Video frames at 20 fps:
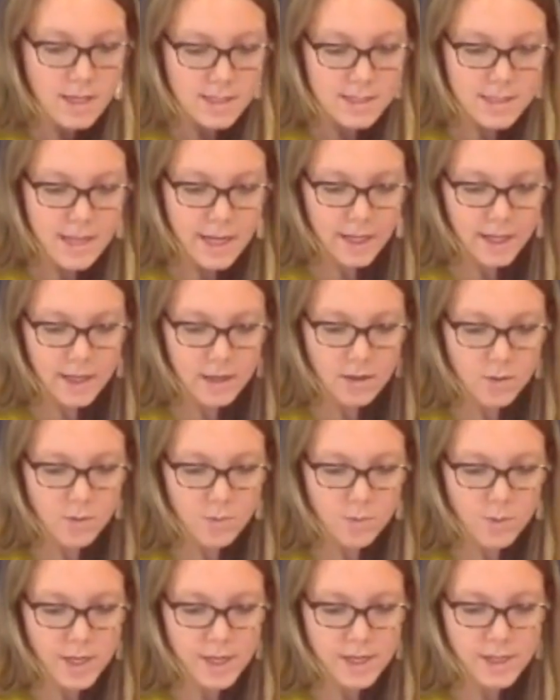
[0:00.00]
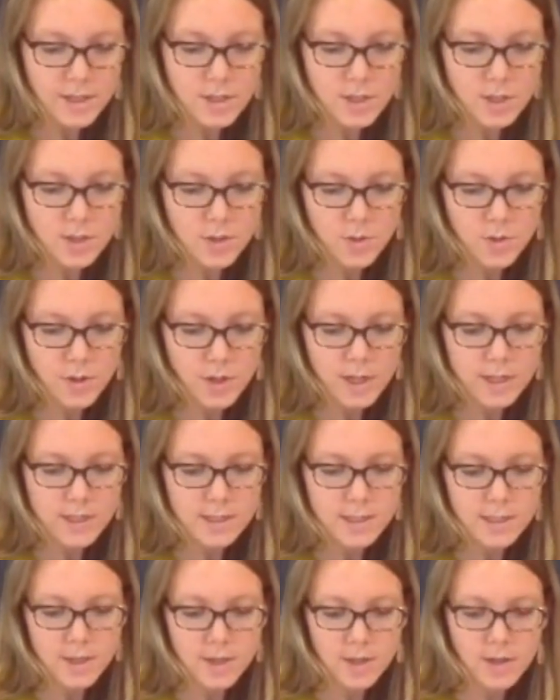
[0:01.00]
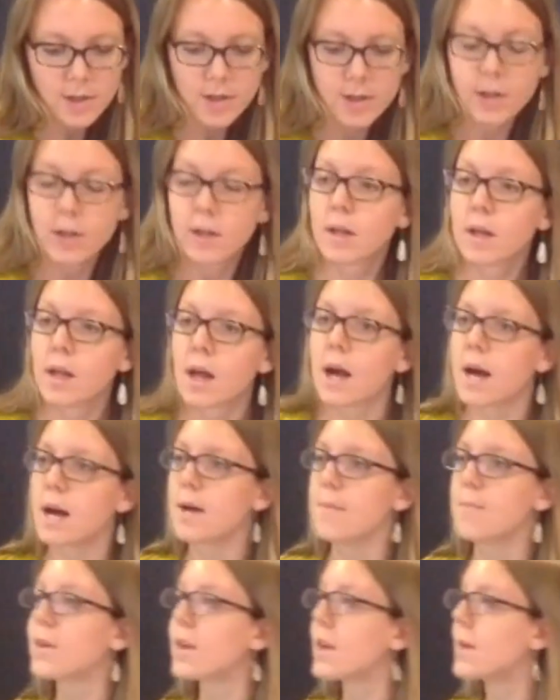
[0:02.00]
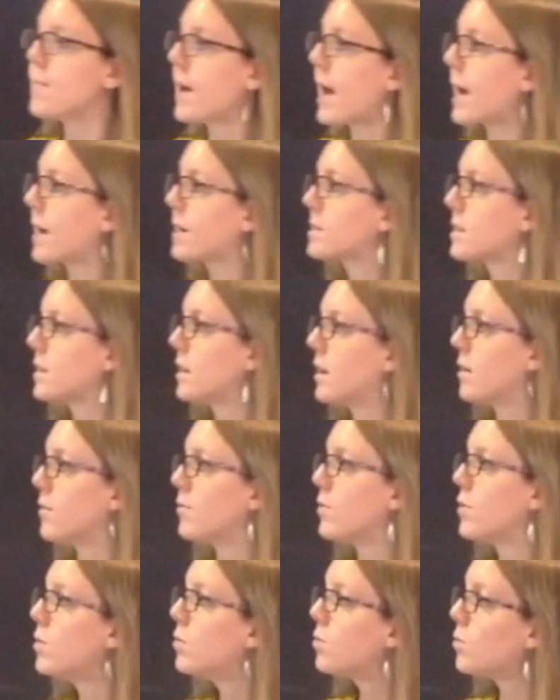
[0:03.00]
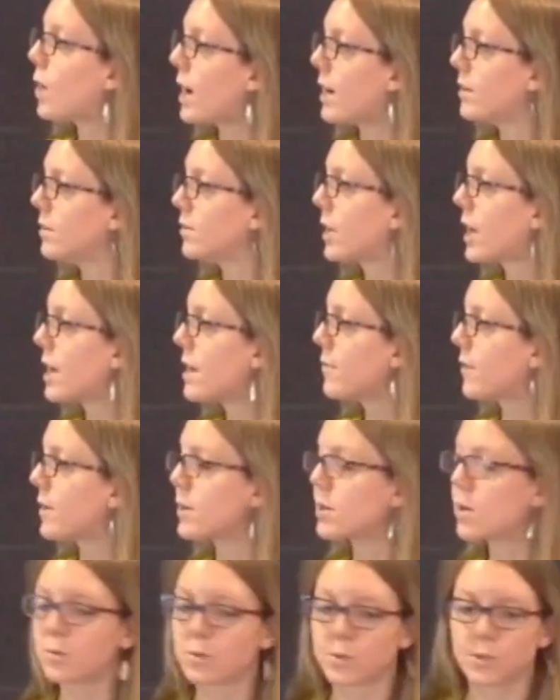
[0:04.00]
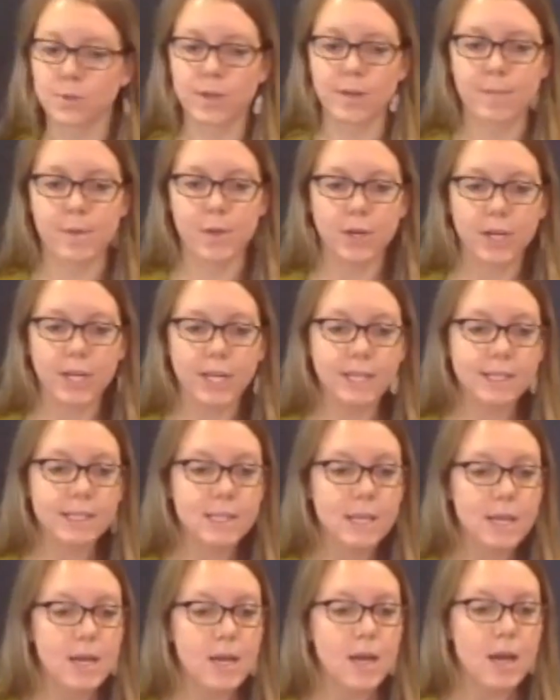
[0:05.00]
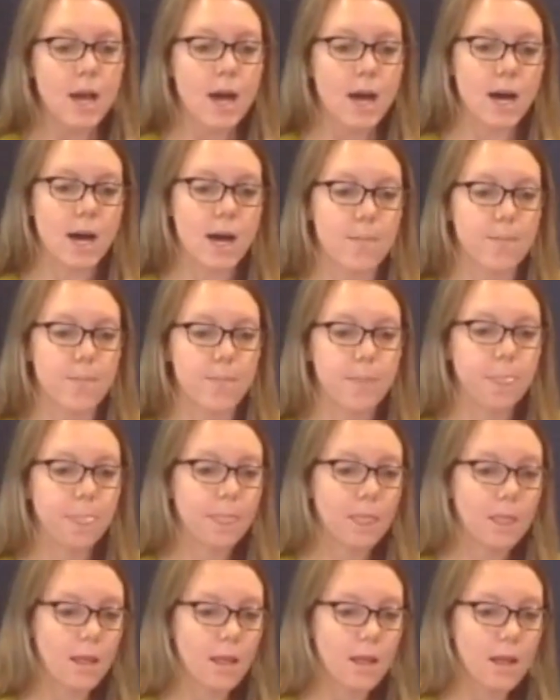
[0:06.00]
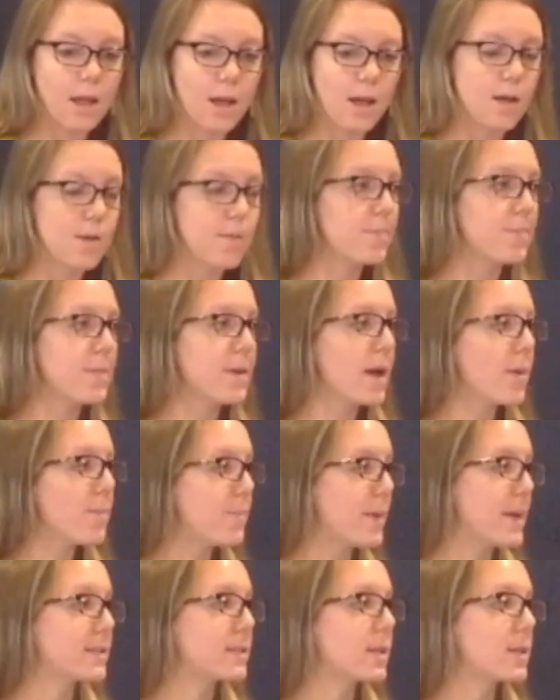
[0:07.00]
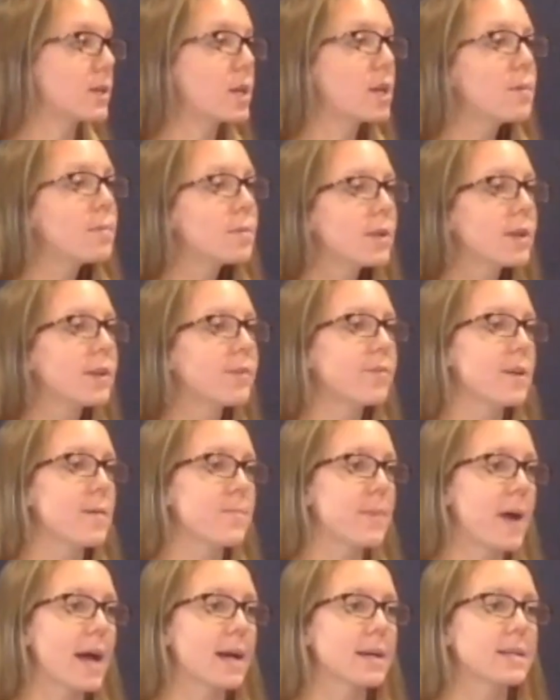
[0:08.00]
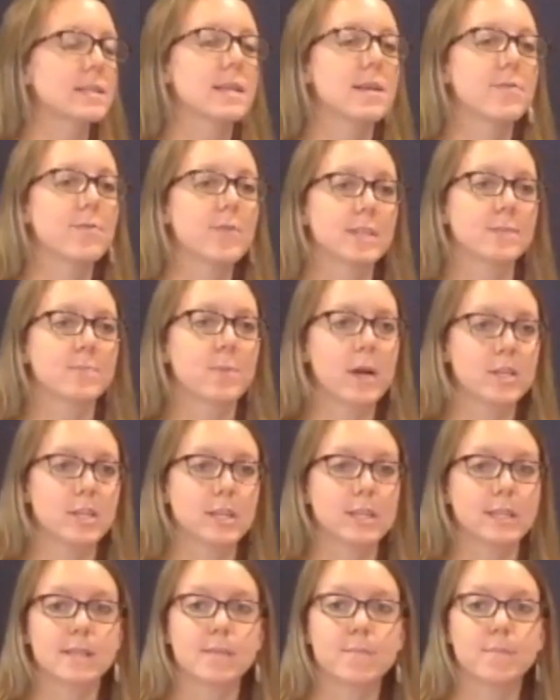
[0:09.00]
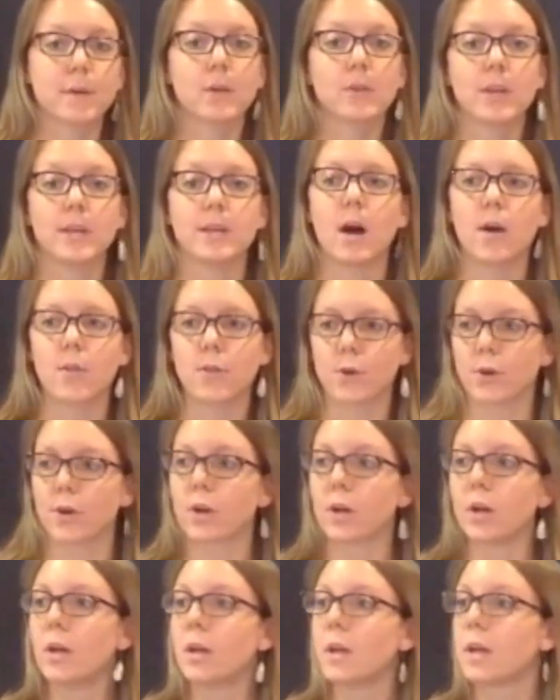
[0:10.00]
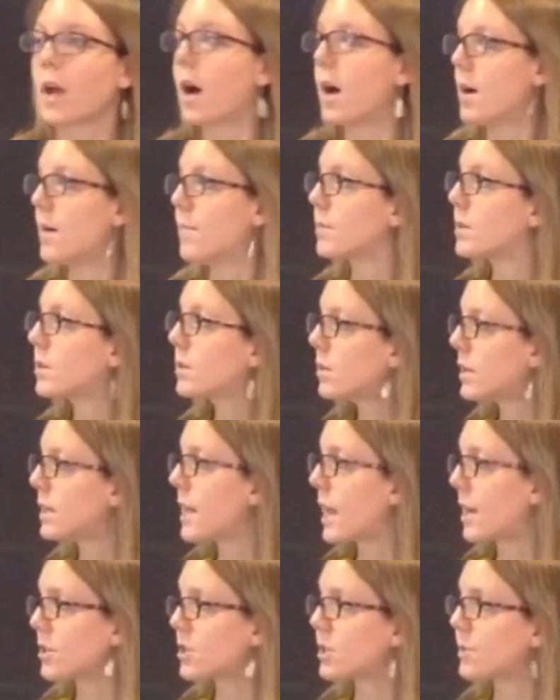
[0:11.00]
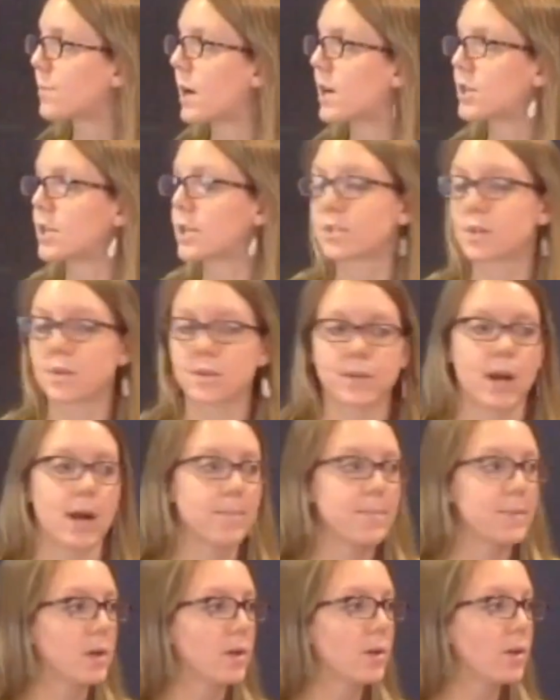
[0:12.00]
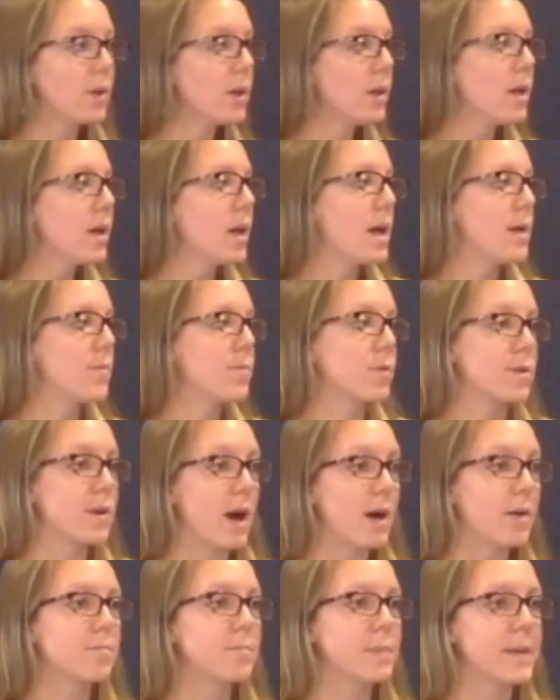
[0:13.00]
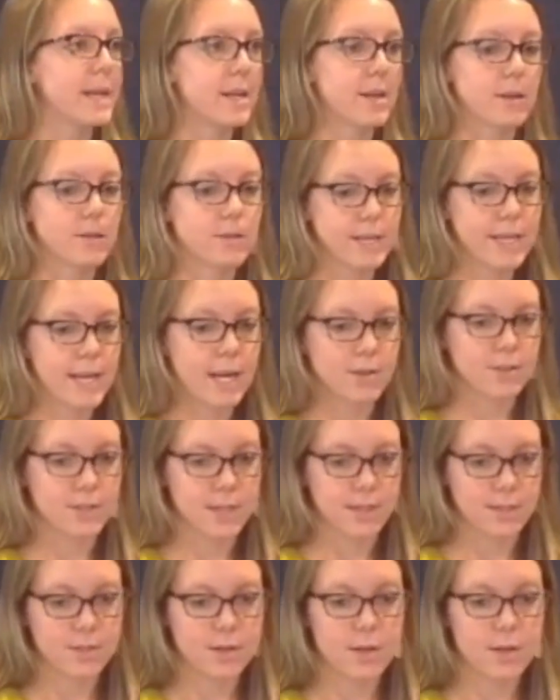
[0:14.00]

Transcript: Second, we need to consider um, the impacts of wildlife and coastal communities um, based on cumulative impacts if this project isn't built and other um, clean energy projects are not built and we're not meeting our greenhouse